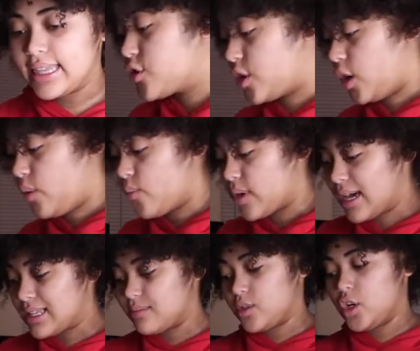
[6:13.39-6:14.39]
So we
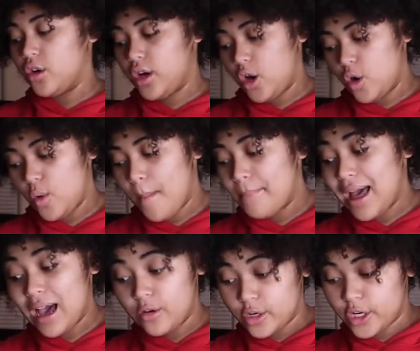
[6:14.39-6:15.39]
got some cocoa
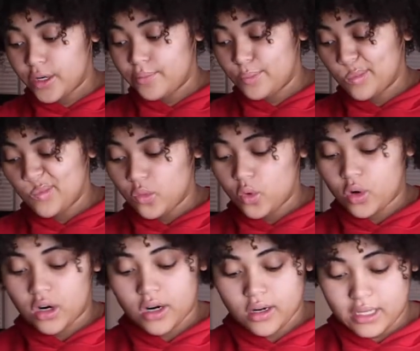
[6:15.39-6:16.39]
powder,
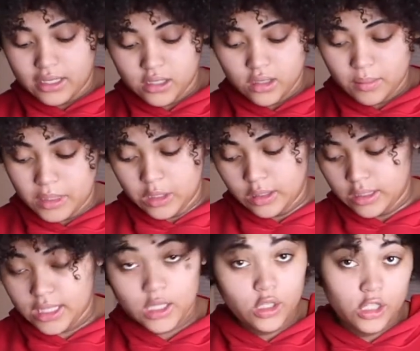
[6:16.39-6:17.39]
or we
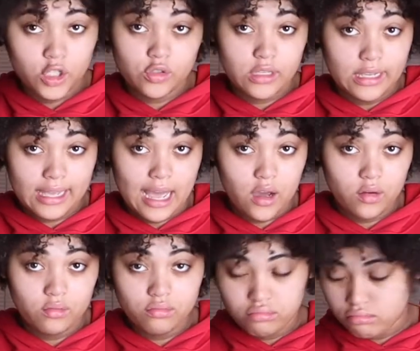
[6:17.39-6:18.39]
use cacao.